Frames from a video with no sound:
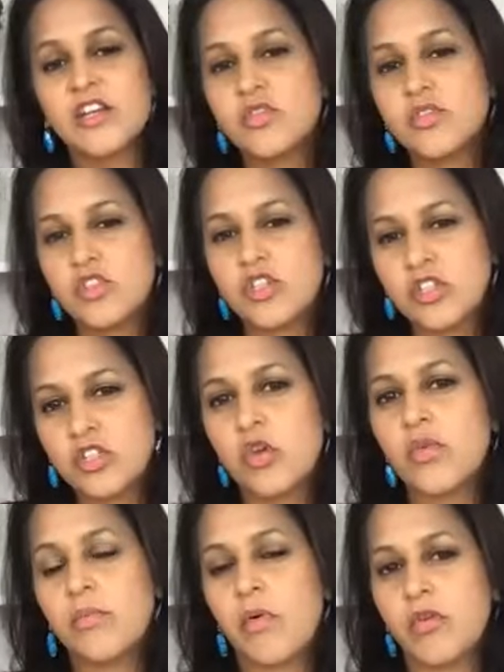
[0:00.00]
So it's just
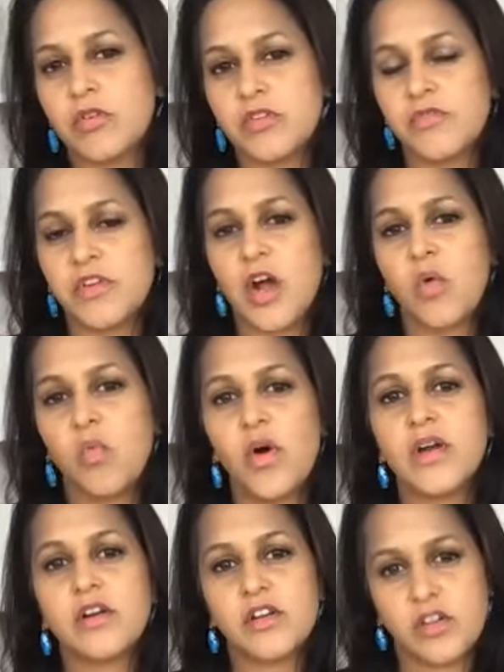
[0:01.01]
so important to figure out
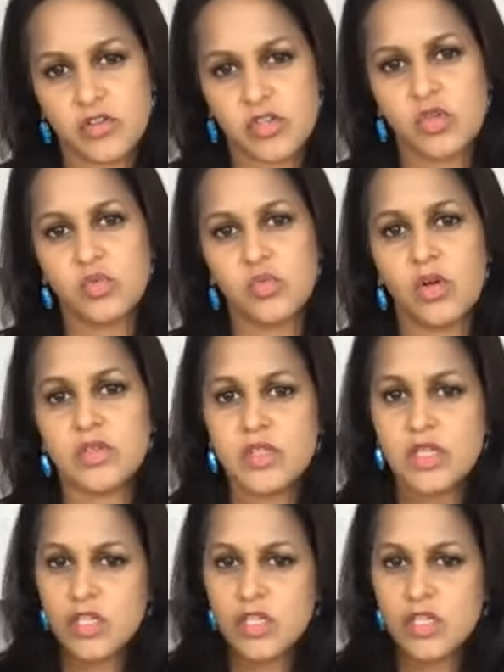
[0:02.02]
what are your tools